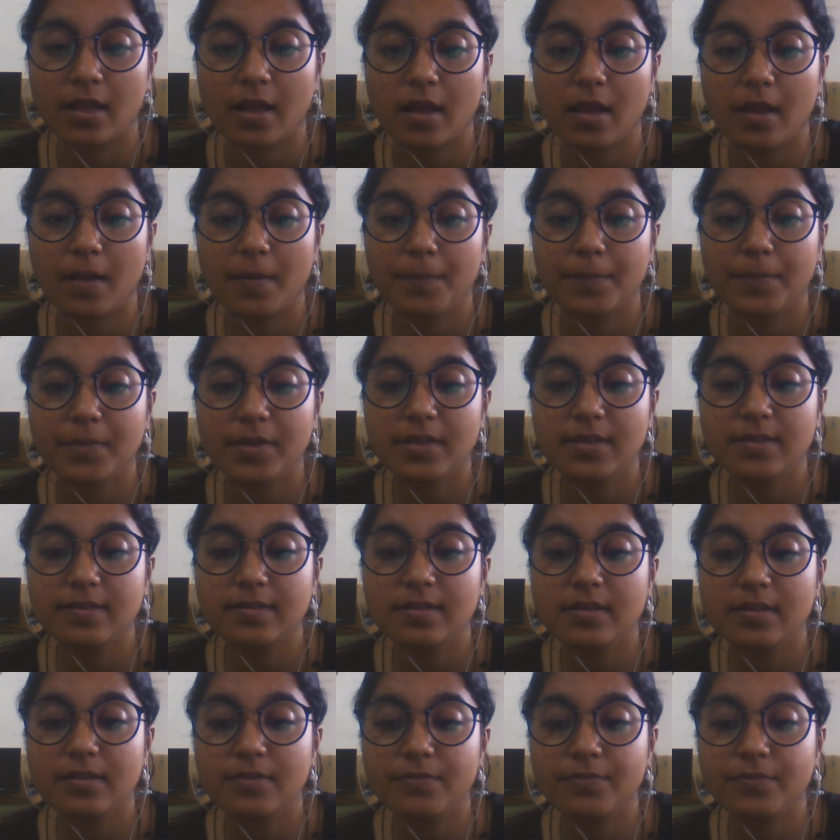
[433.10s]

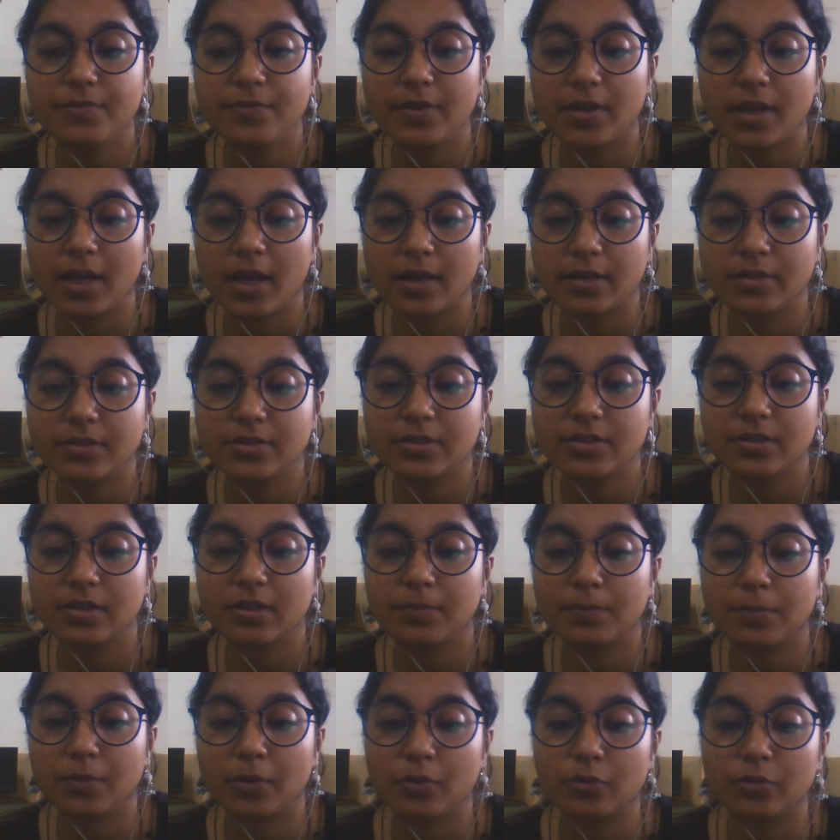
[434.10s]
Amazing fact
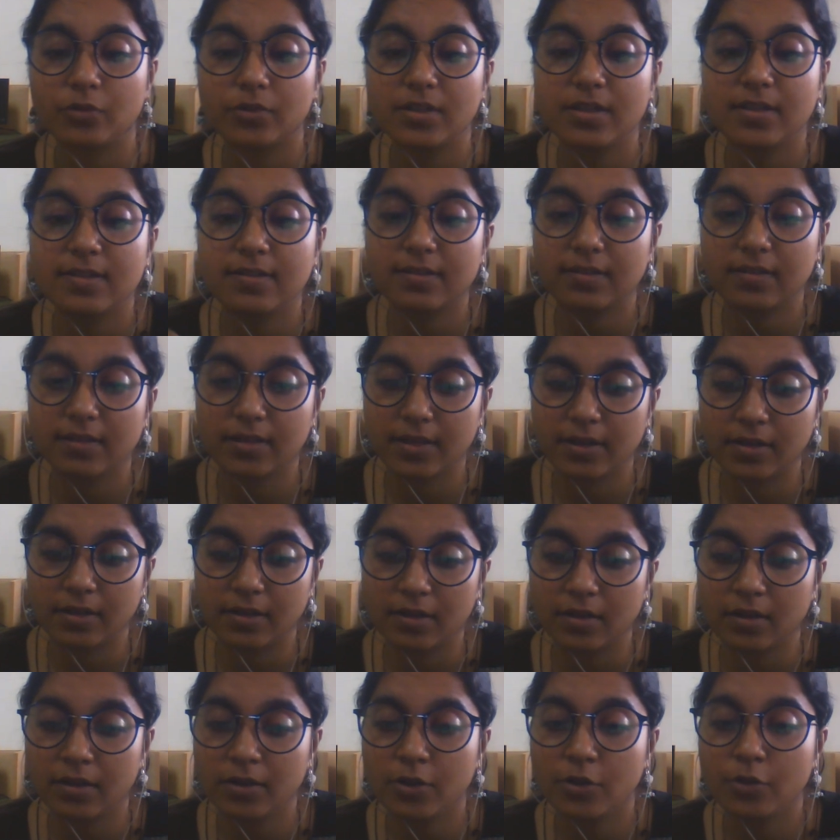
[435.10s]
about the
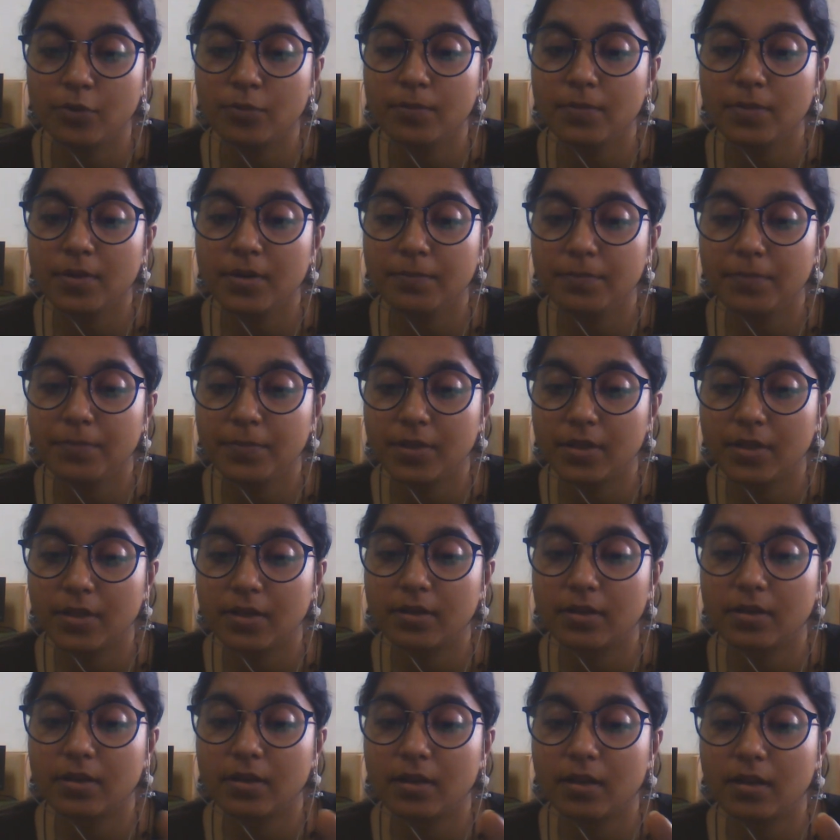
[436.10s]
sclera: human
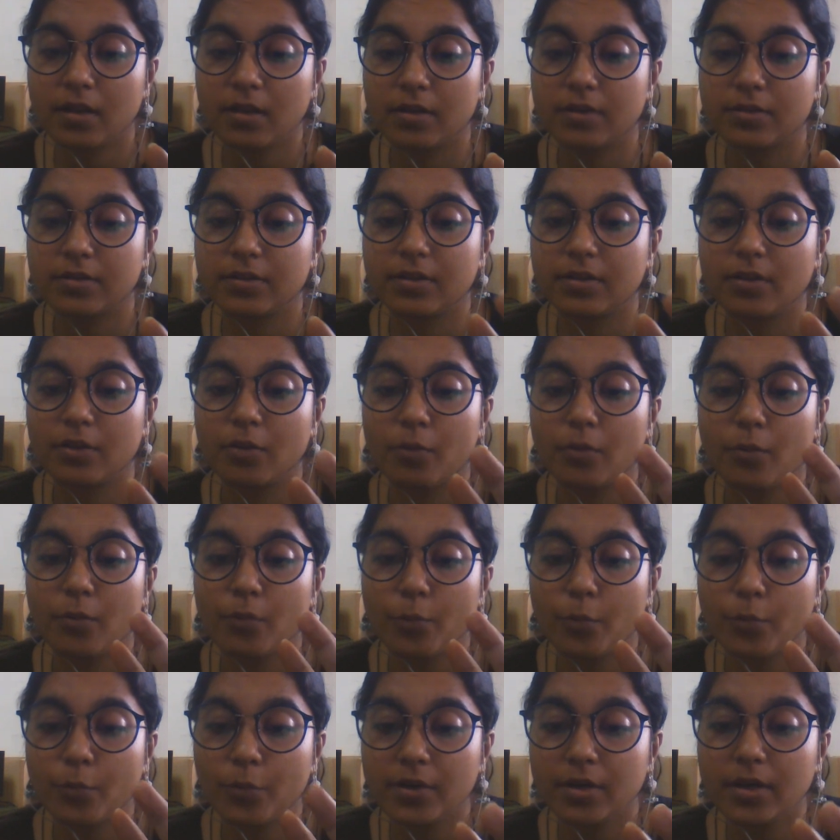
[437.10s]
beings are the
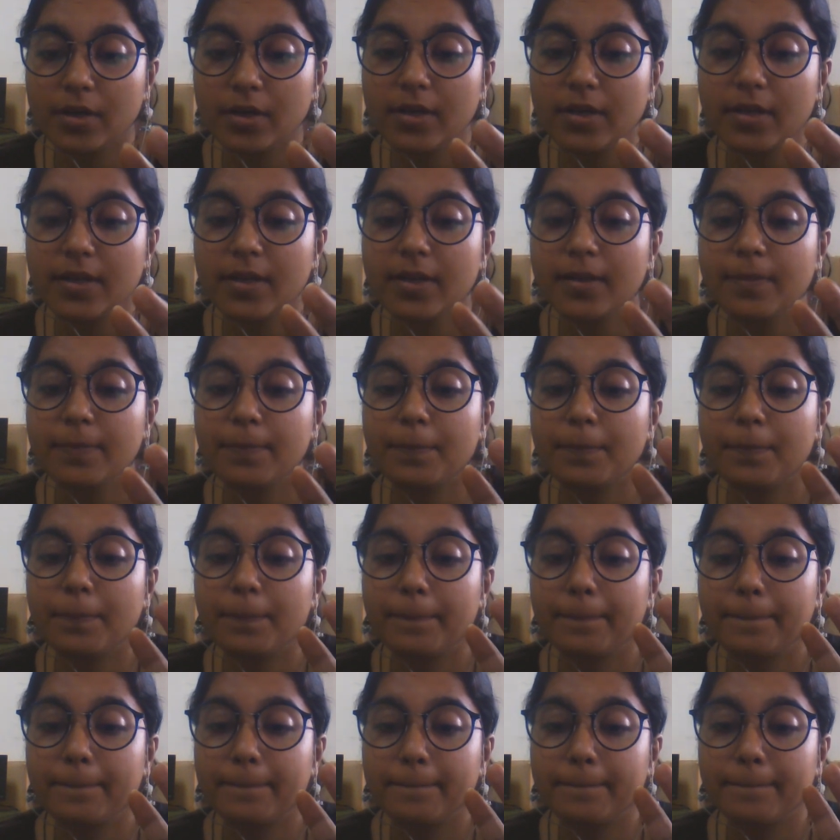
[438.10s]
only
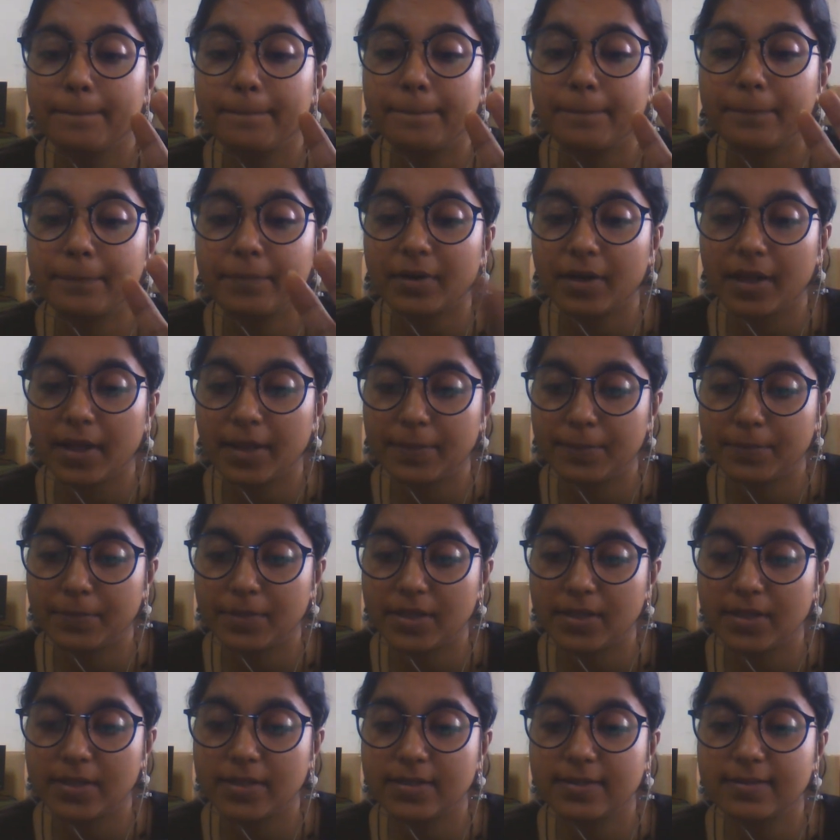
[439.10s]

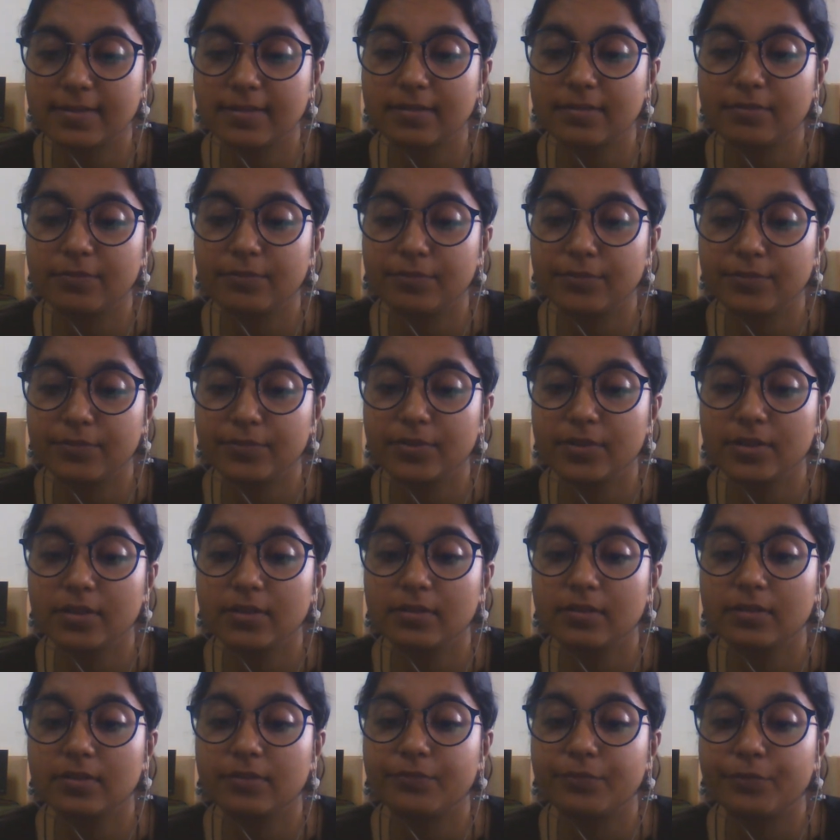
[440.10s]
primates with
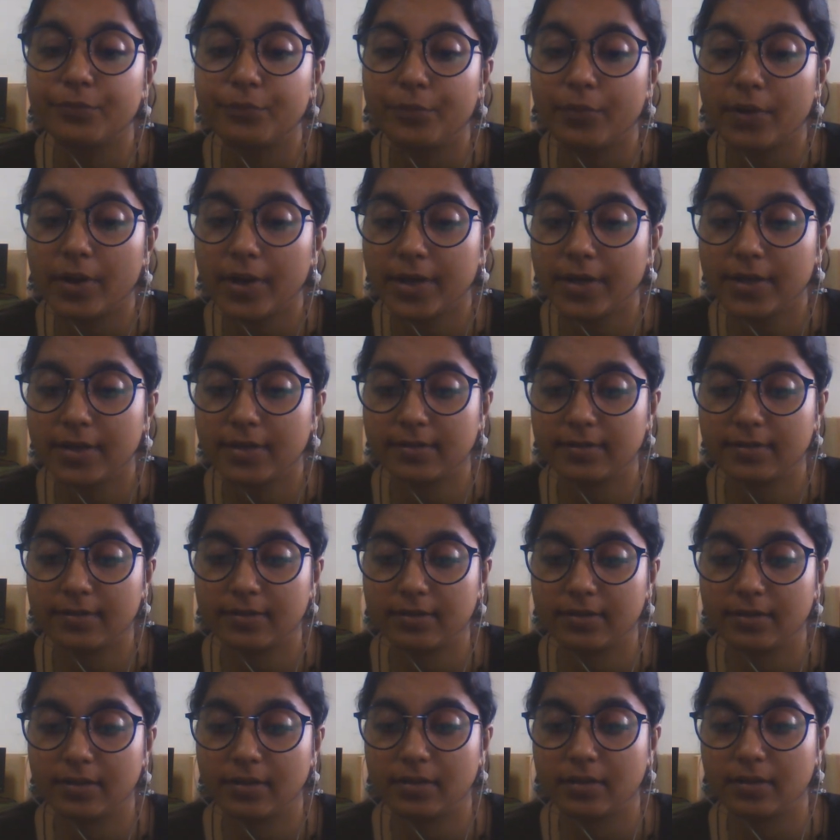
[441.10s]
wide
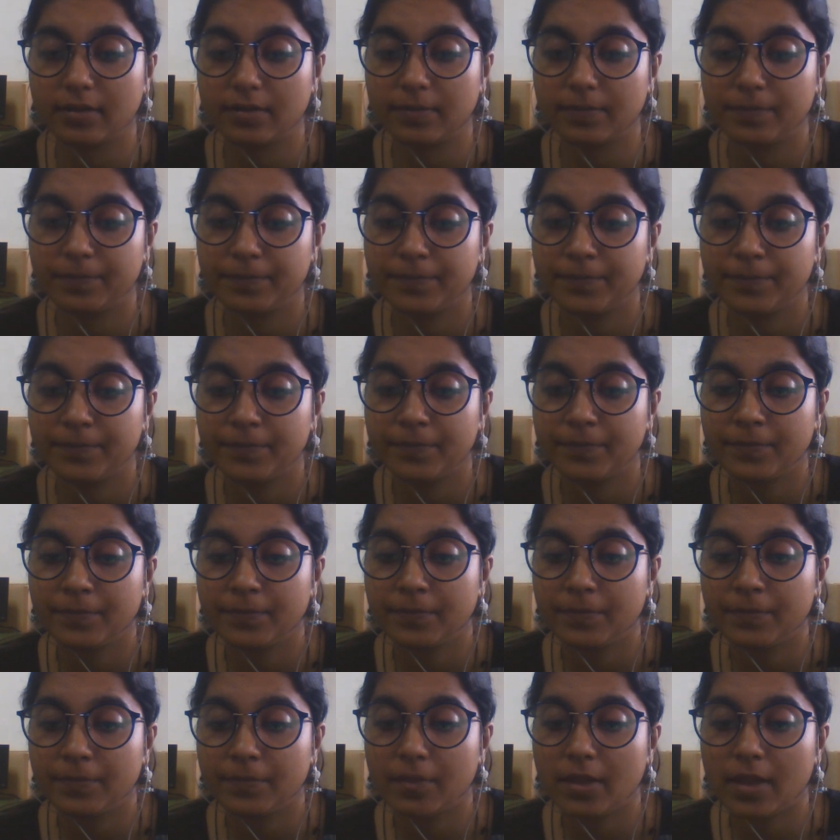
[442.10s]
sclera.
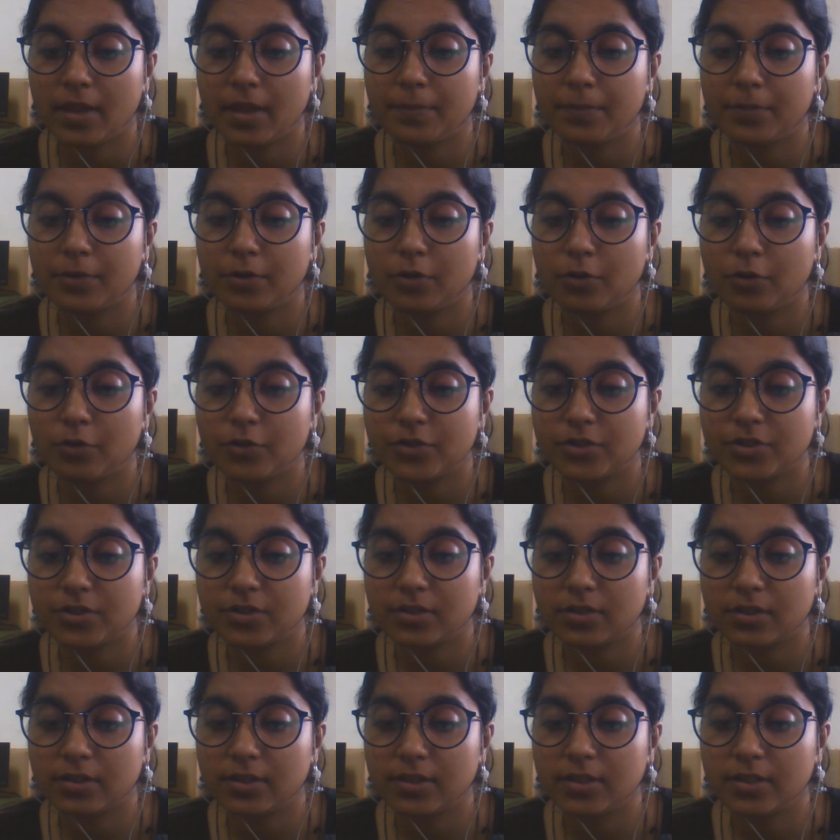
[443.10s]

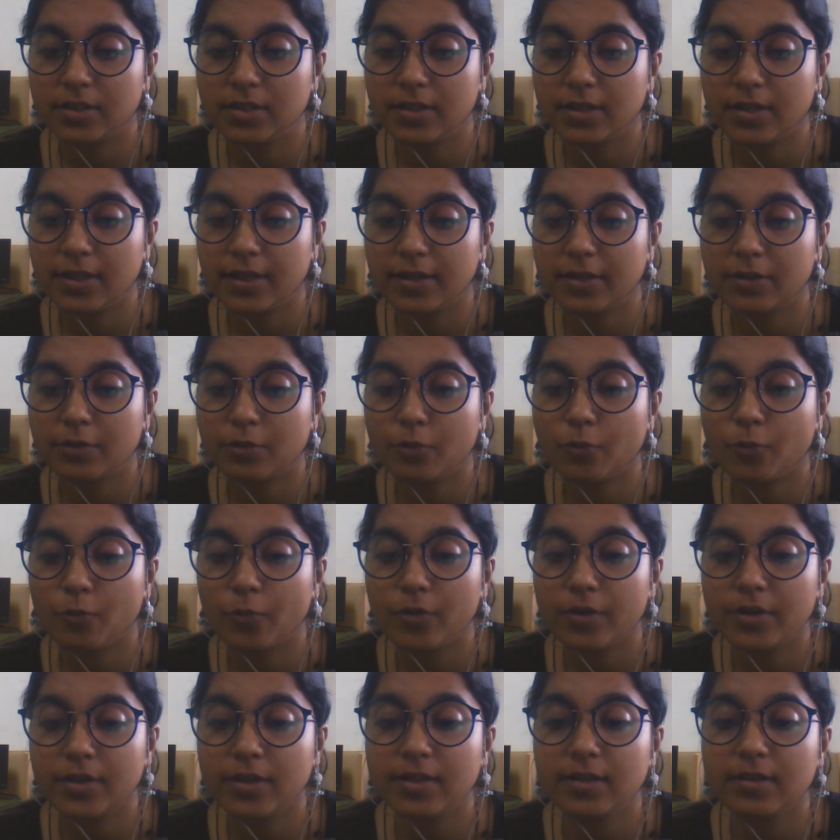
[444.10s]
Embryologically, like
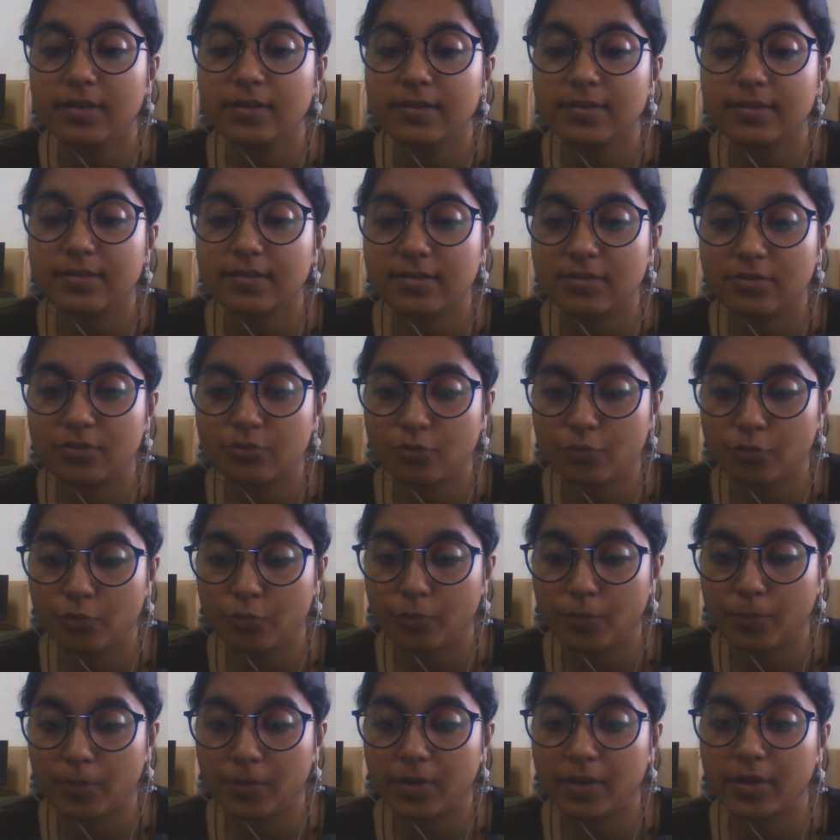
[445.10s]
corneal
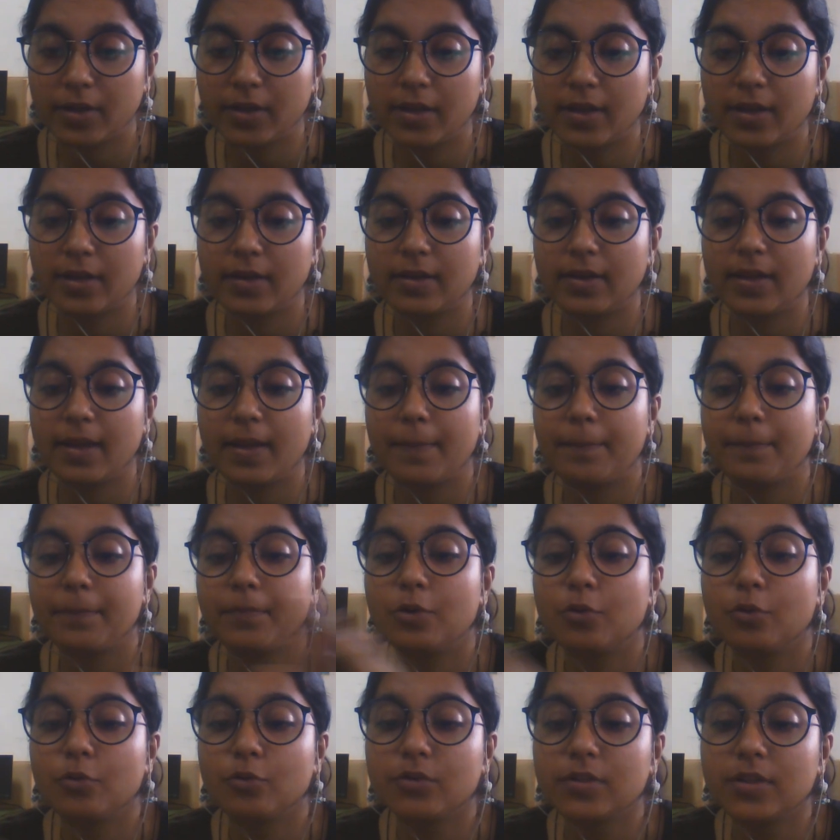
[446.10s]
stroma and
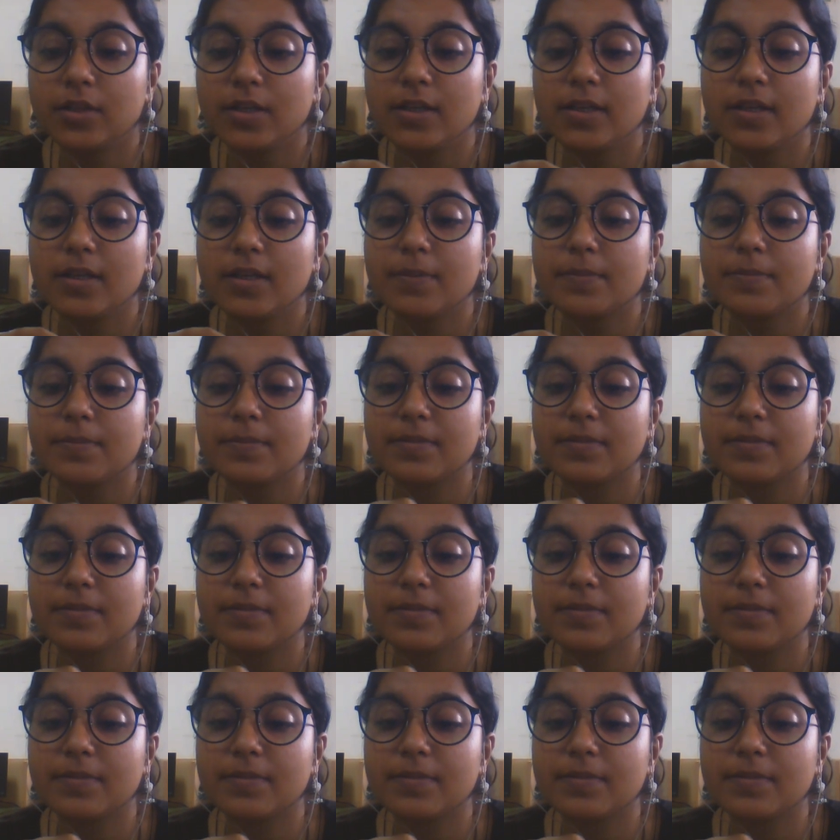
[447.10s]
endothelial